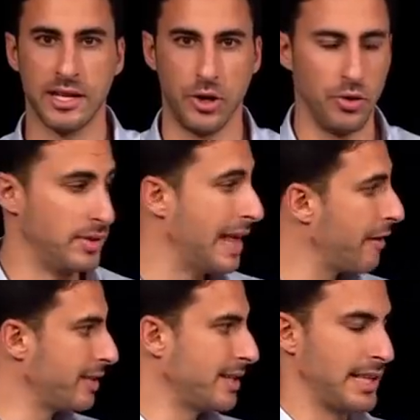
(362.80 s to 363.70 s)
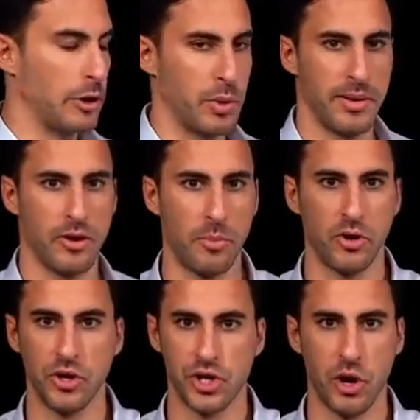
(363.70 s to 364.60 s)
like you, definitely stick with me. I'm
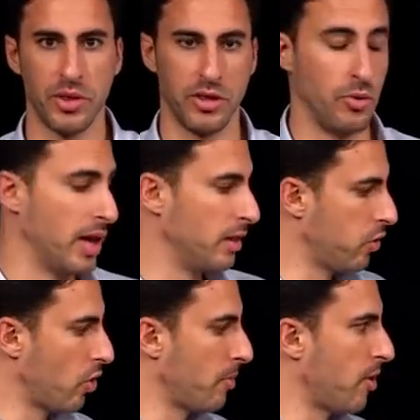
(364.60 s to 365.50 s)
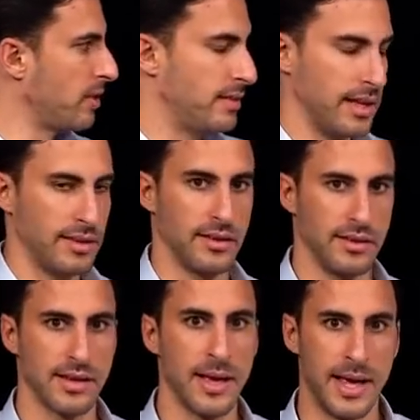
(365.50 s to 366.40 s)
going to share with you a lot about the
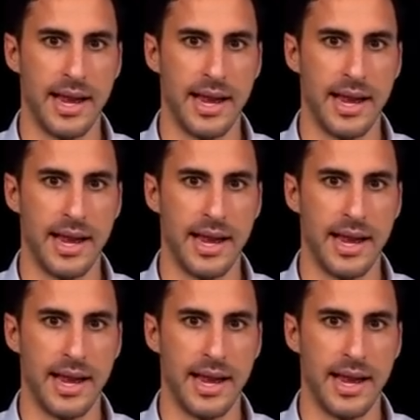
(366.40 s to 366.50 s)
details